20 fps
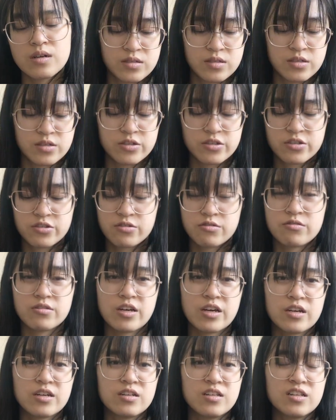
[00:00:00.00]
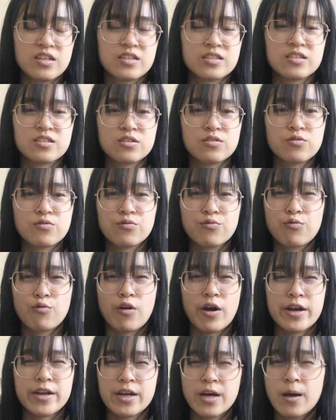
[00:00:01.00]
just so that it like doesn't
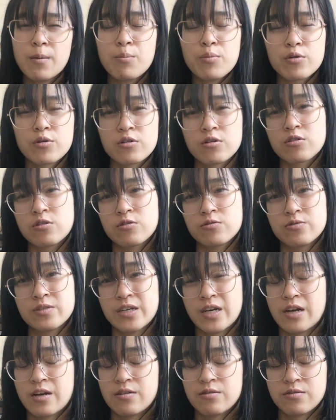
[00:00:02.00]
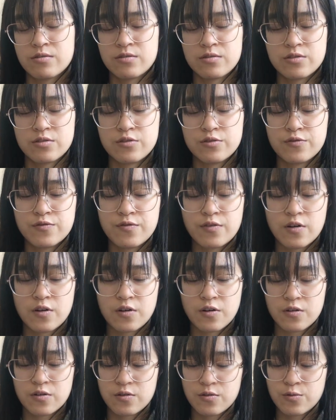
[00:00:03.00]
ride up or go down too
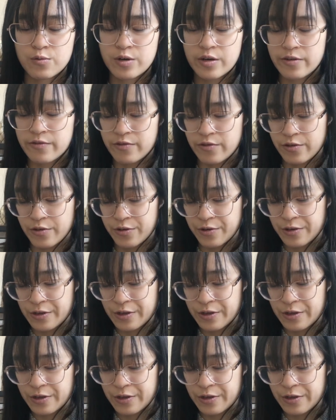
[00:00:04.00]
far or whatever.